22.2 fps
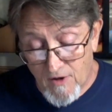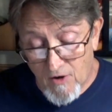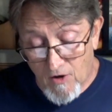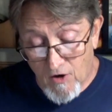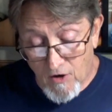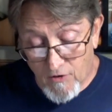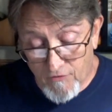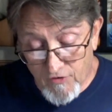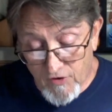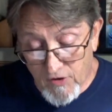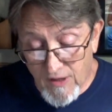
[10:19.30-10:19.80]

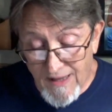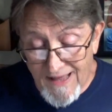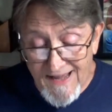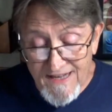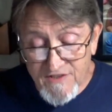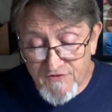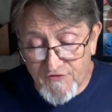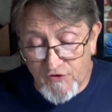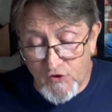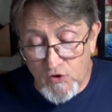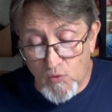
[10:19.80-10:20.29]
Over the
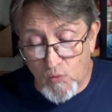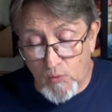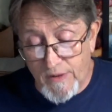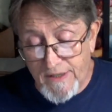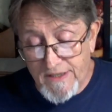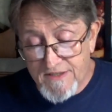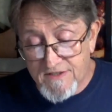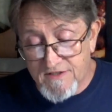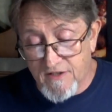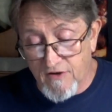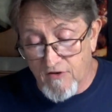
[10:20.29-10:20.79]
last few
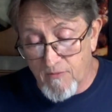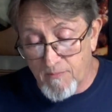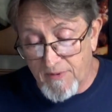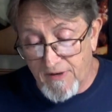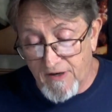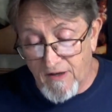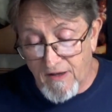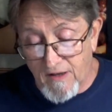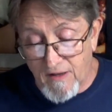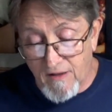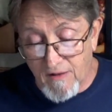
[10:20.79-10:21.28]
weeks, there have been
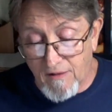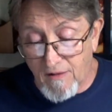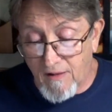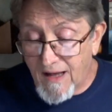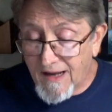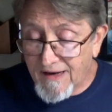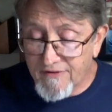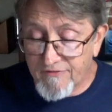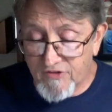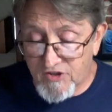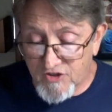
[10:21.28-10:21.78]
a
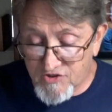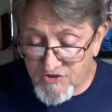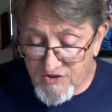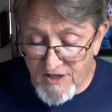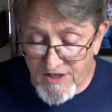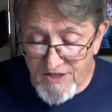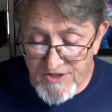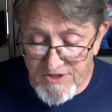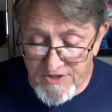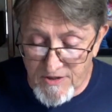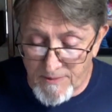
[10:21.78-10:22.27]
lot of
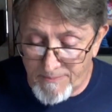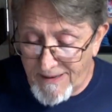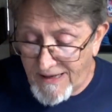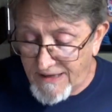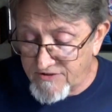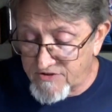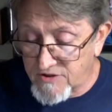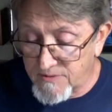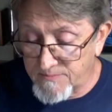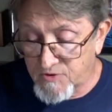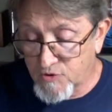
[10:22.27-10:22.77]
discussion
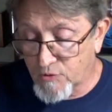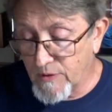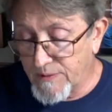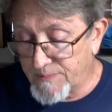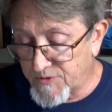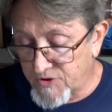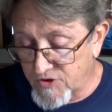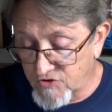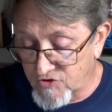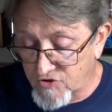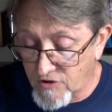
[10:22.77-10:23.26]
about
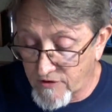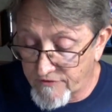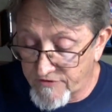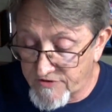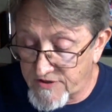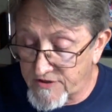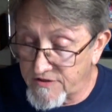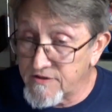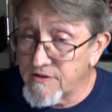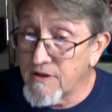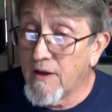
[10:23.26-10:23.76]
subscription
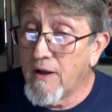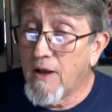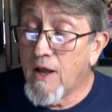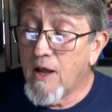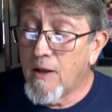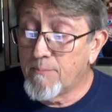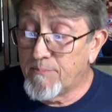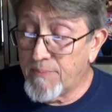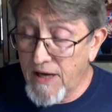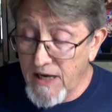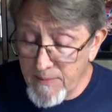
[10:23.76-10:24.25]
services,
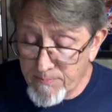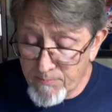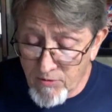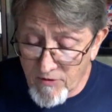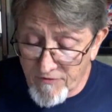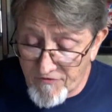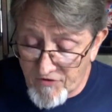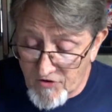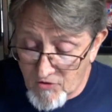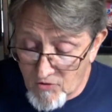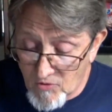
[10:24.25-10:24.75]

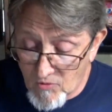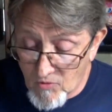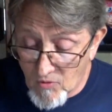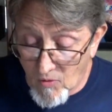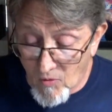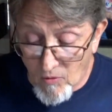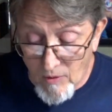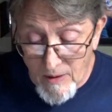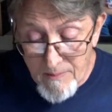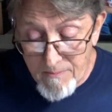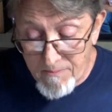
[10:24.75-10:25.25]
pay-per-view,
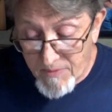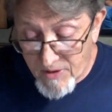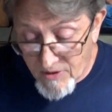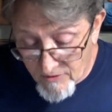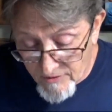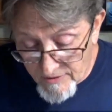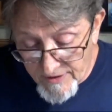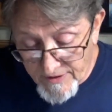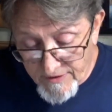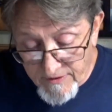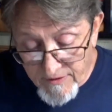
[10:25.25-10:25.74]
or a
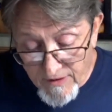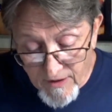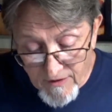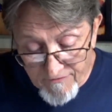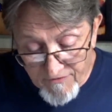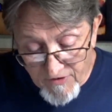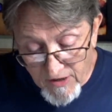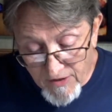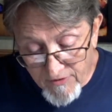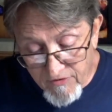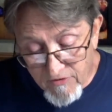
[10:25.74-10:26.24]
myriad of
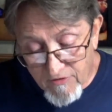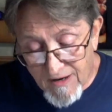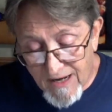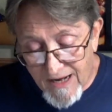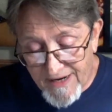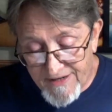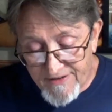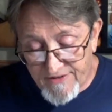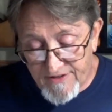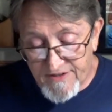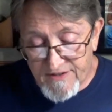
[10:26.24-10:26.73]
other
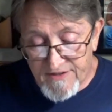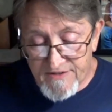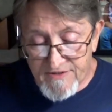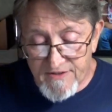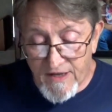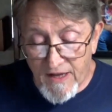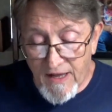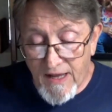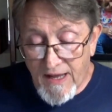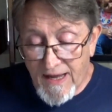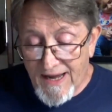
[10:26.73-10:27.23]
ideas
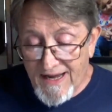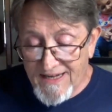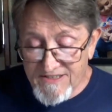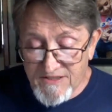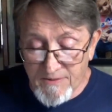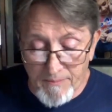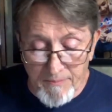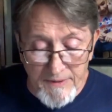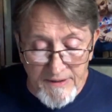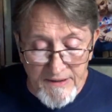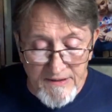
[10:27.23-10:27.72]
as a
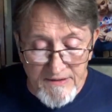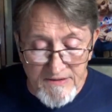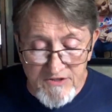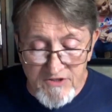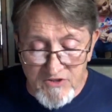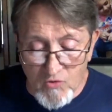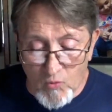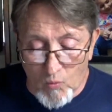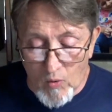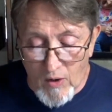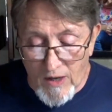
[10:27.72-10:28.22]
means
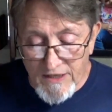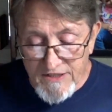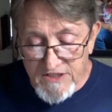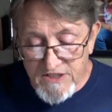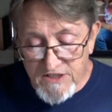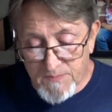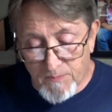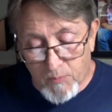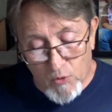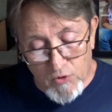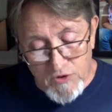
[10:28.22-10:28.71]
to watch
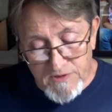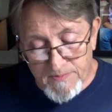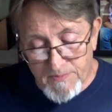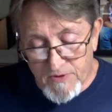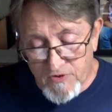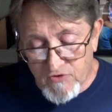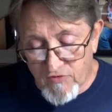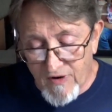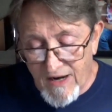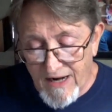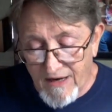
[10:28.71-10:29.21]

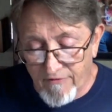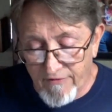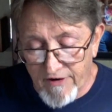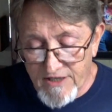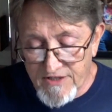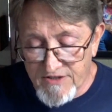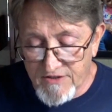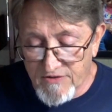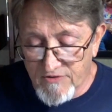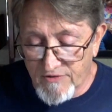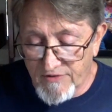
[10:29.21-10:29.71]
sportsman drag
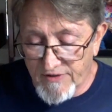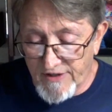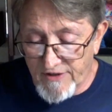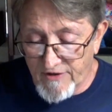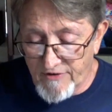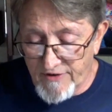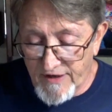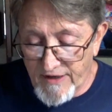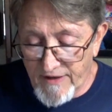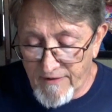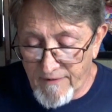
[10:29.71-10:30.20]
racing on the
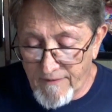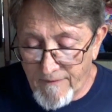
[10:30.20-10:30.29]
internet.